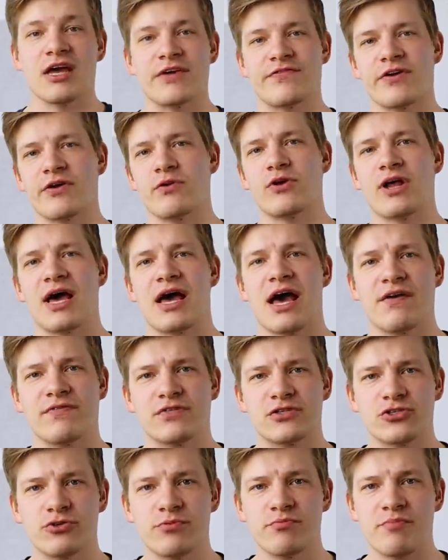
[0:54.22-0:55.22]
If I would
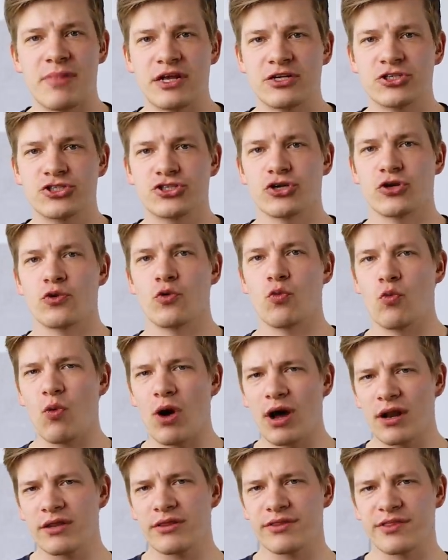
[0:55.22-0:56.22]
have to mention
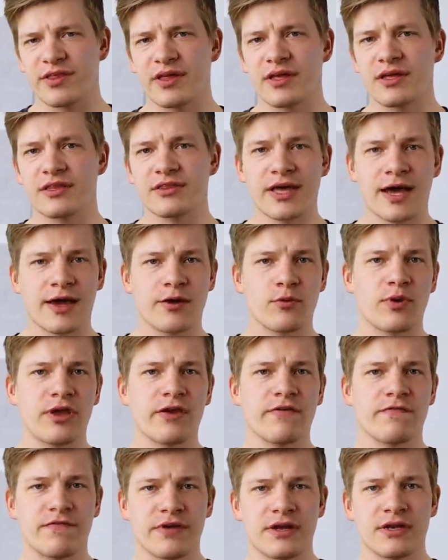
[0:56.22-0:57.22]
one thing that
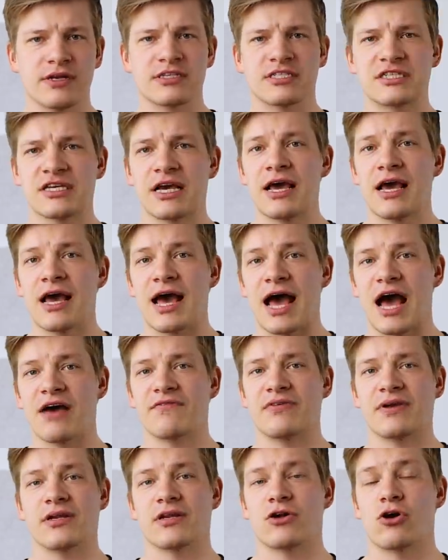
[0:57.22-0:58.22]
we Finns
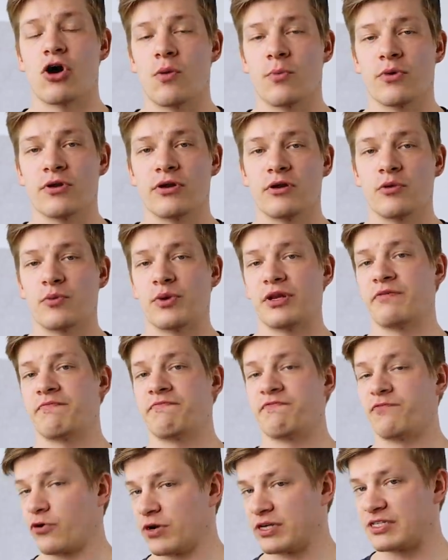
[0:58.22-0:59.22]
have in common
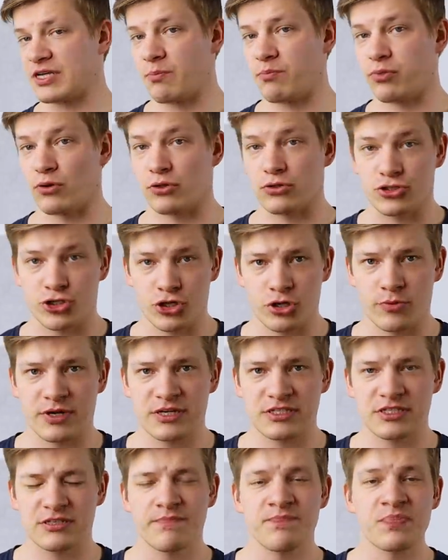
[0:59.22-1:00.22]
with, for example,
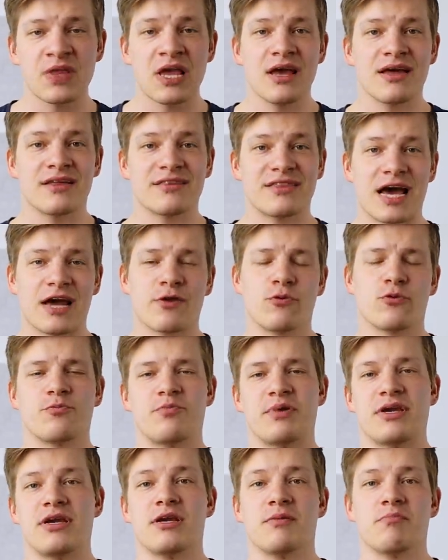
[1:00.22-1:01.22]
Germans, that would
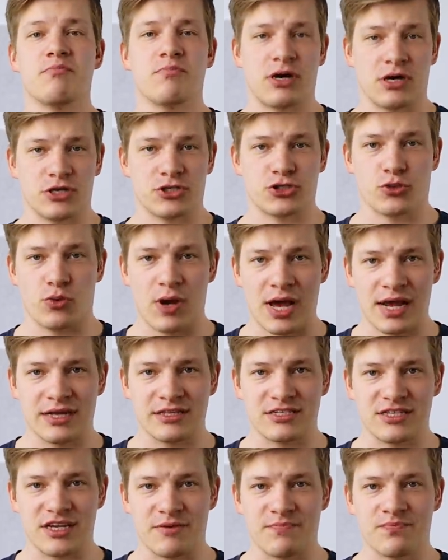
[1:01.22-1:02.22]
be
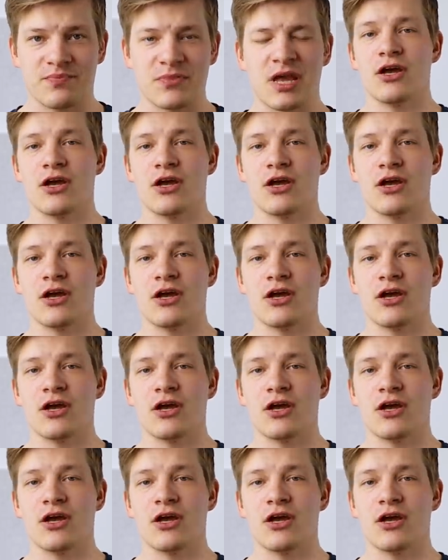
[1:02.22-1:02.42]
punctuality.